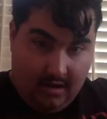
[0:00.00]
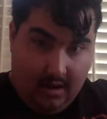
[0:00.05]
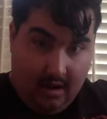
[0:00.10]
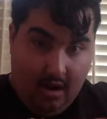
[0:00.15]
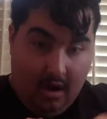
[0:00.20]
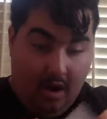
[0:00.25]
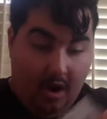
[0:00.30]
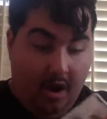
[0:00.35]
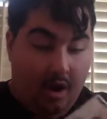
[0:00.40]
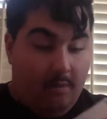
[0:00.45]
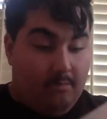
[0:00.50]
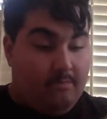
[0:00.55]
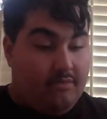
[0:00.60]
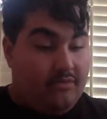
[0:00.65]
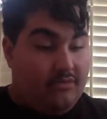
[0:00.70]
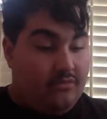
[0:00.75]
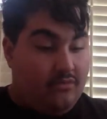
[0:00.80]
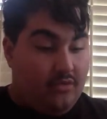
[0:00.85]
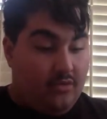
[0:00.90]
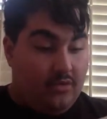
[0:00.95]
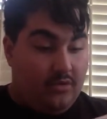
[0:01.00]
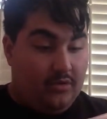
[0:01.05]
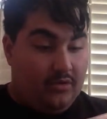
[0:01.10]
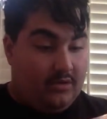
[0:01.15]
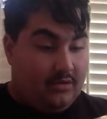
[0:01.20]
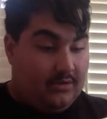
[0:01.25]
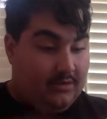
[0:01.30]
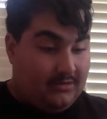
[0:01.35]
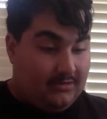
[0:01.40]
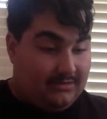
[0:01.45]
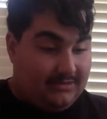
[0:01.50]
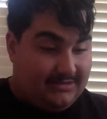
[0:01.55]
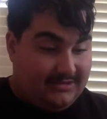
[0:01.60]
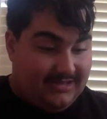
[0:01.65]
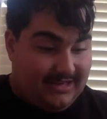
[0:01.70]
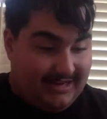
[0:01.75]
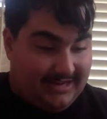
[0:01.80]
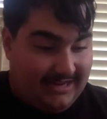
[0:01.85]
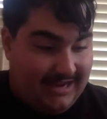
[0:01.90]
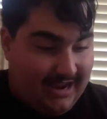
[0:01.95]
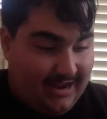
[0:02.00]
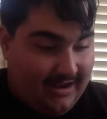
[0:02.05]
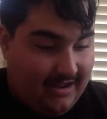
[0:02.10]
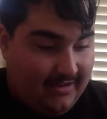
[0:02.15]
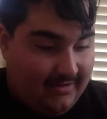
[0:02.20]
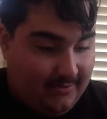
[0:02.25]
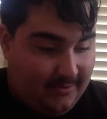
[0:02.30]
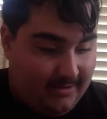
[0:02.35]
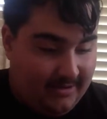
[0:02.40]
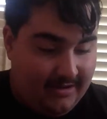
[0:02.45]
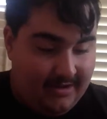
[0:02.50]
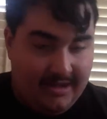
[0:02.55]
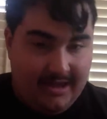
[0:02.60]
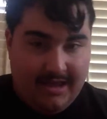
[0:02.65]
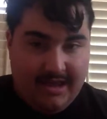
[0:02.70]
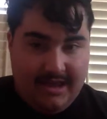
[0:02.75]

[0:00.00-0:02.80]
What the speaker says: Oh, brutal. Check it out, everyone.